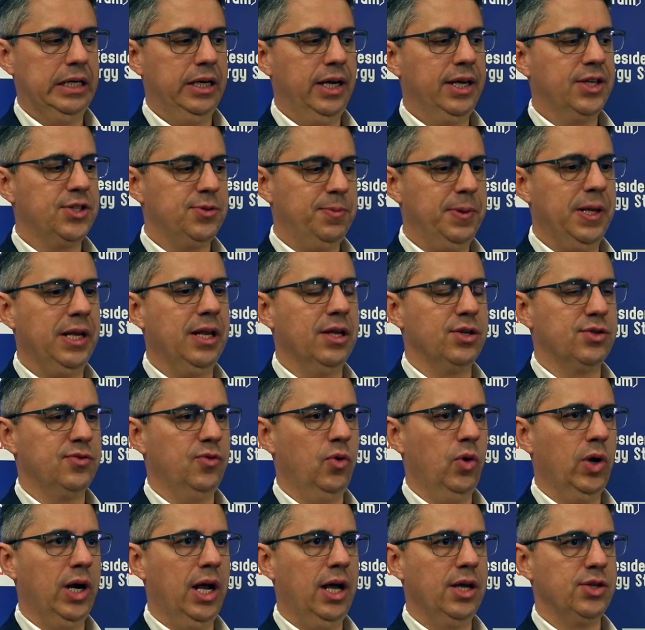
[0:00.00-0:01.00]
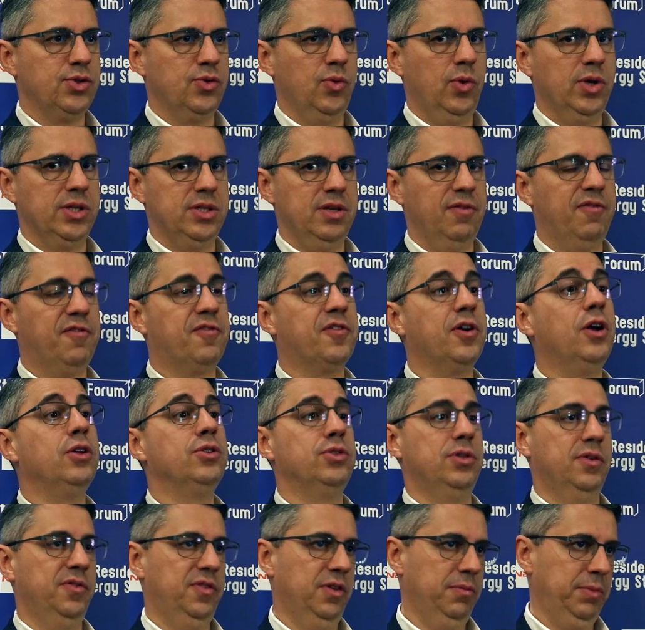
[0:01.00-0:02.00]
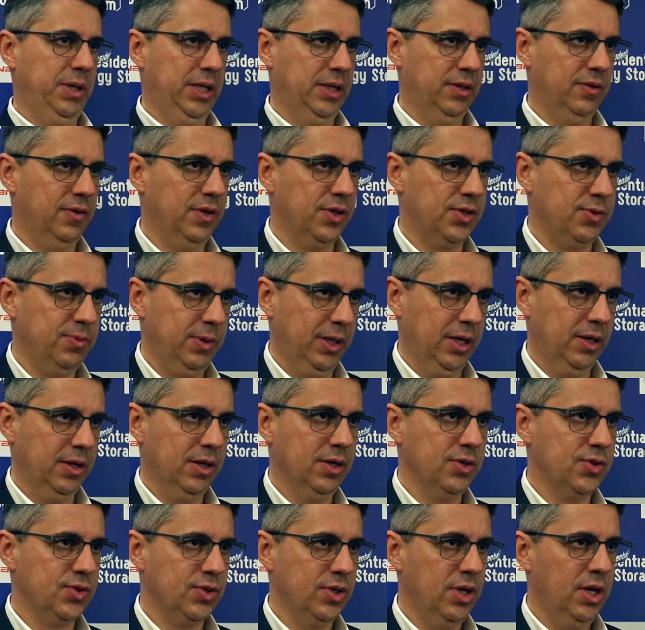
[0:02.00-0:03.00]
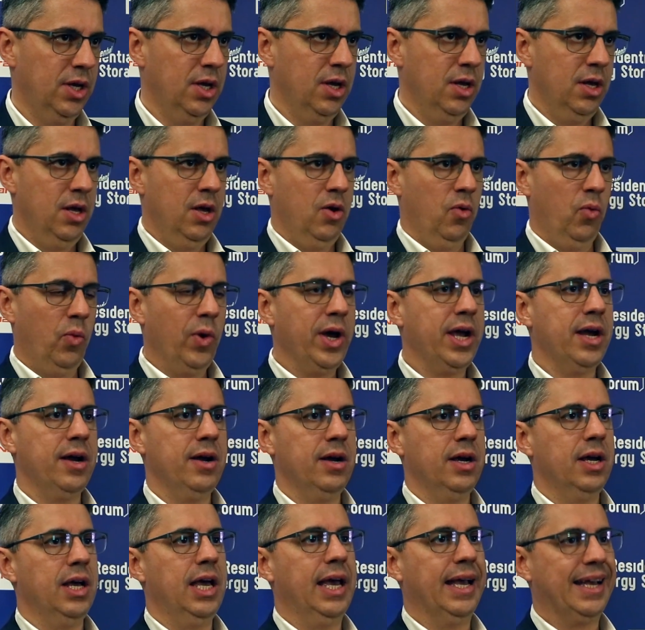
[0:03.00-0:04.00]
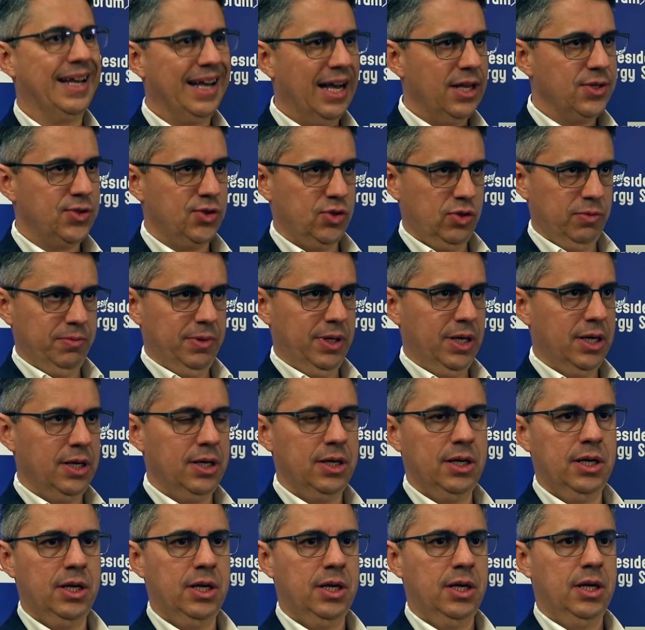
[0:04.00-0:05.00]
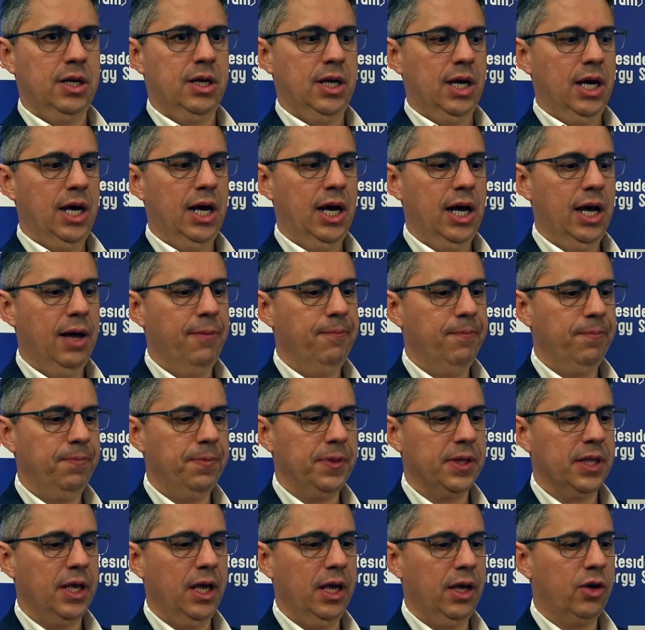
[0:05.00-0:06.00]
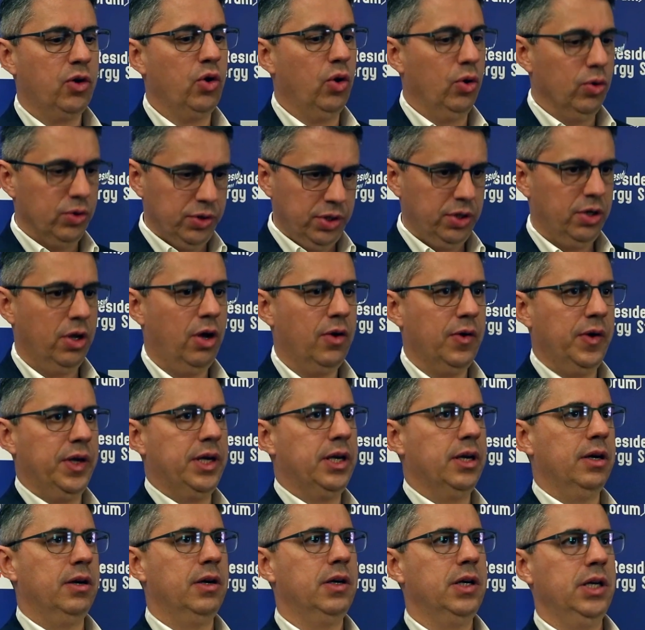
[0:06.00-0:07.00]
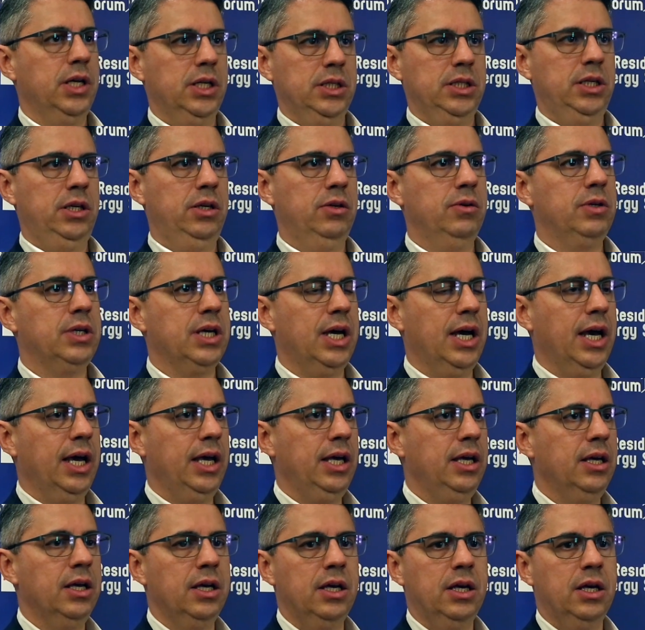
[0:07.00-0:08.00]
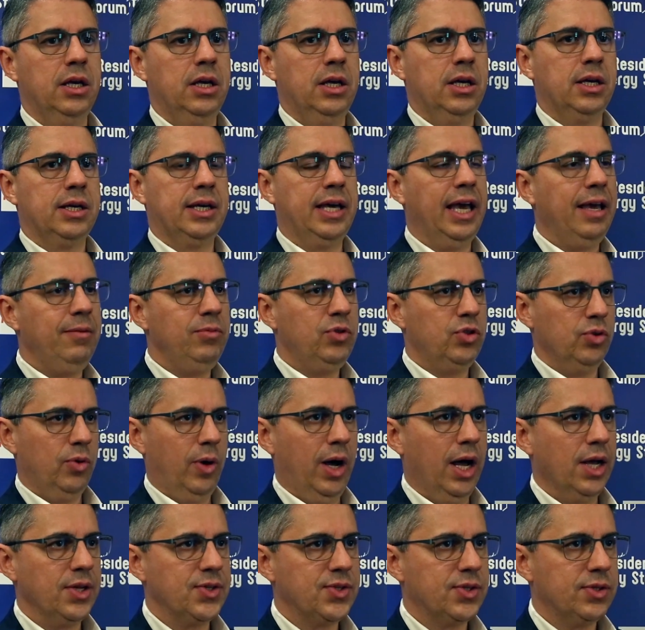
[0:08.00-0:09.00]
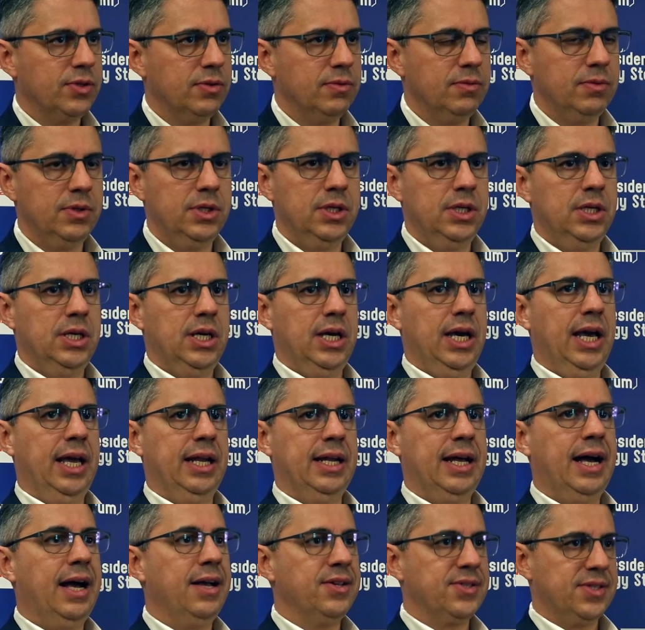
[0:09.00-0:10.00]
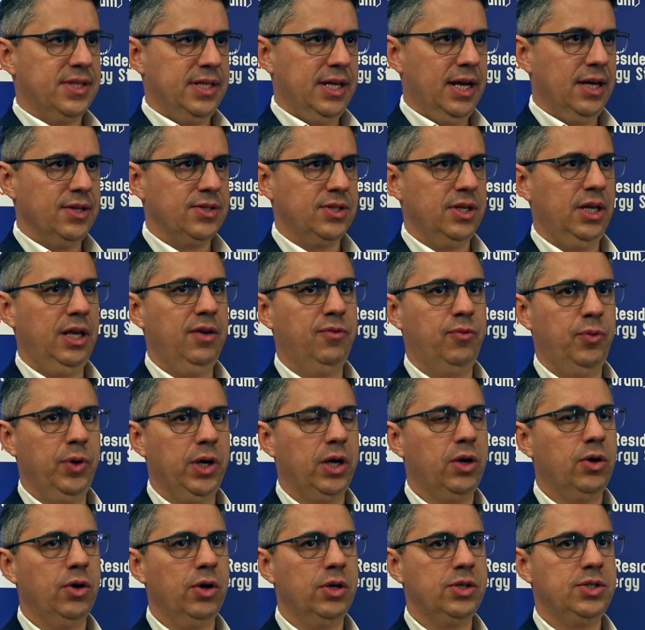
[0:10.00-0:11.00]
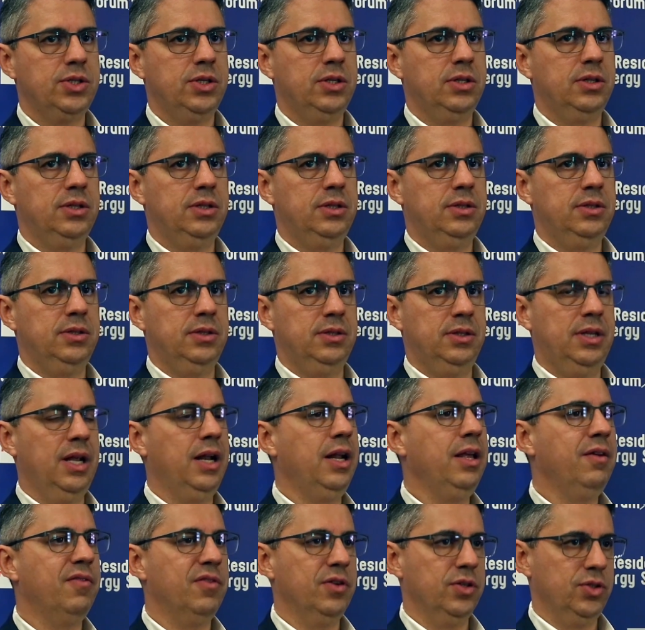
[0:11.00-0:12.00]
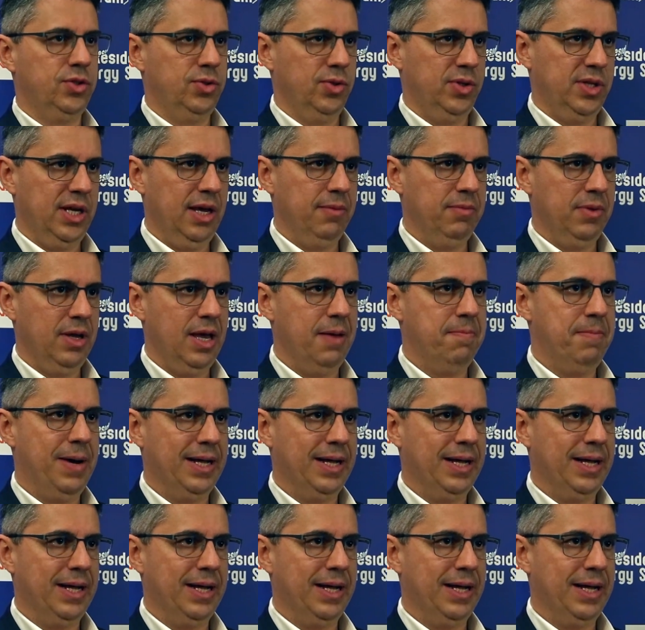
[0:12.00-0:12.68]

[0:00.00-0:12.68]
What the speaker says: experience for us was the front-of-the-meter experience, where a customer called Noriker in the UK came to us and asked us if we could deliver to them a